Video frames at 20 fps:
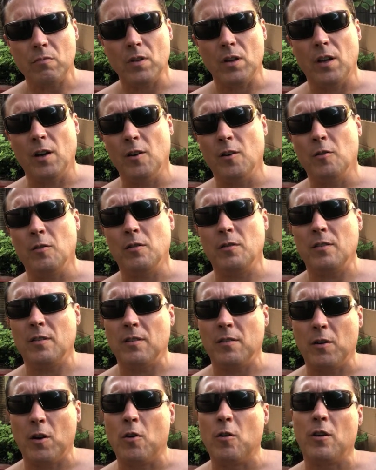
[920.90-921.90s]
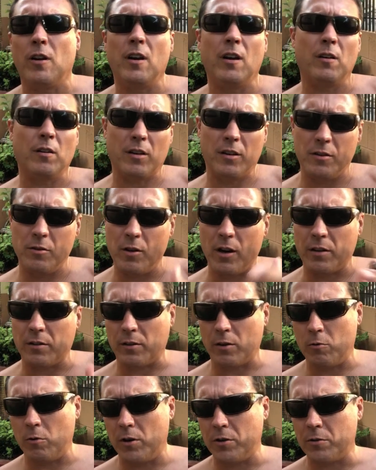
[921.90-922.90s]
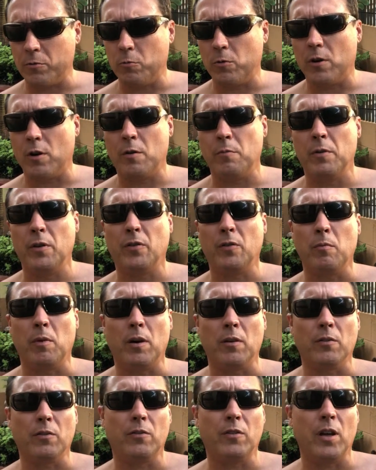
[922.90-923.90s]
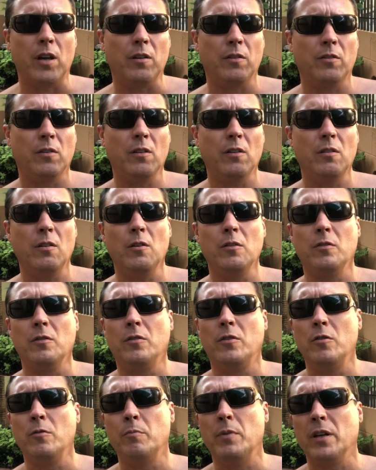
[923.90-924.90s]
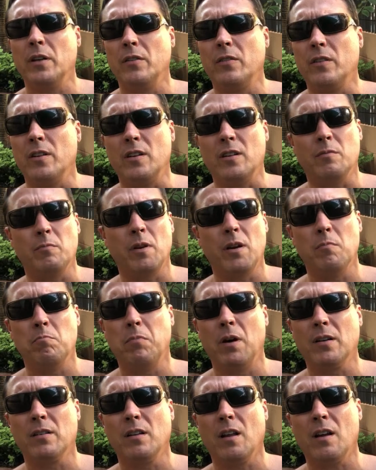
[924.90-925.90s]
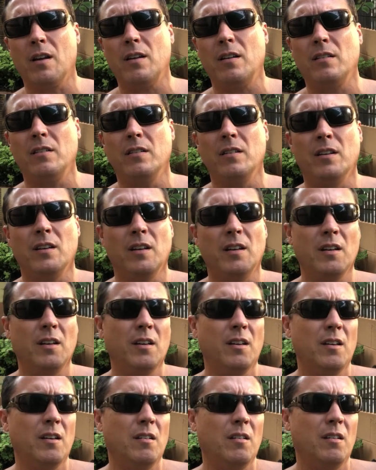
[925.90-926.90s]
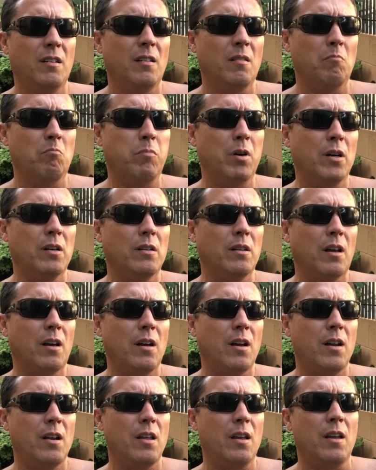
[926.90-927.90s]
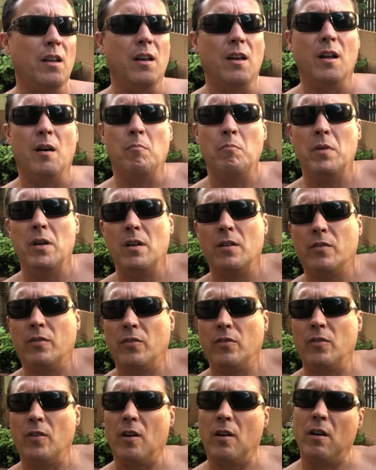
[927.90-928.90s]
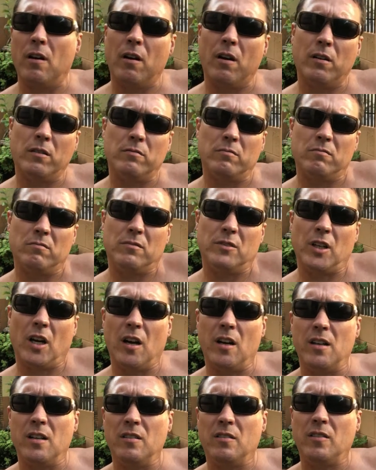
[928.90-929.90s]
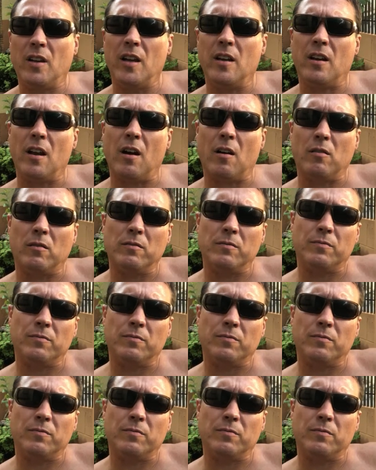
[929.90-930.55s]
And all, oh yeah, because you asked the question, what do I miss about the States? So those are two biggest things, man. Bud Light, and I miss Chinese takeout.